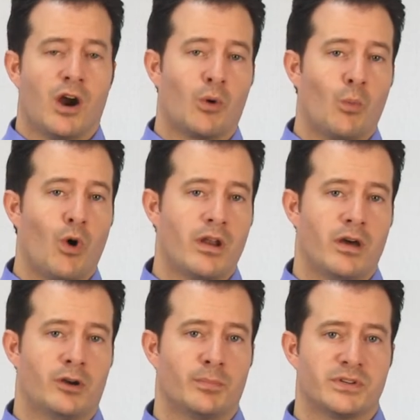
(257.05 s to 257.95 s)
are
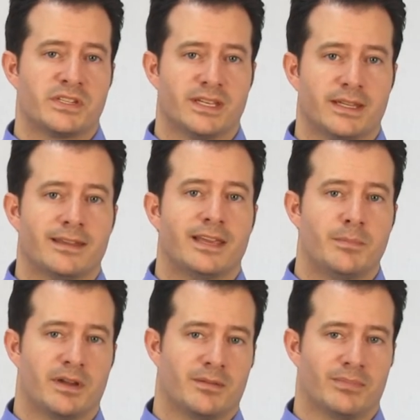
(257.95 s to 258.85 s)
100%
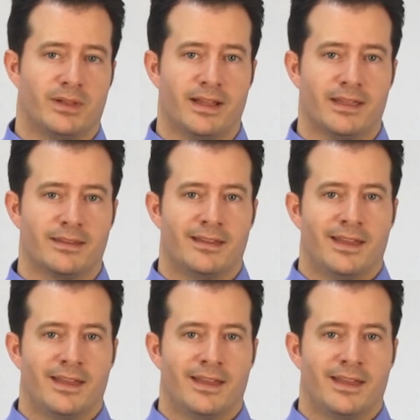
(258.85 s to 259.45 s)
HIPAA compliant.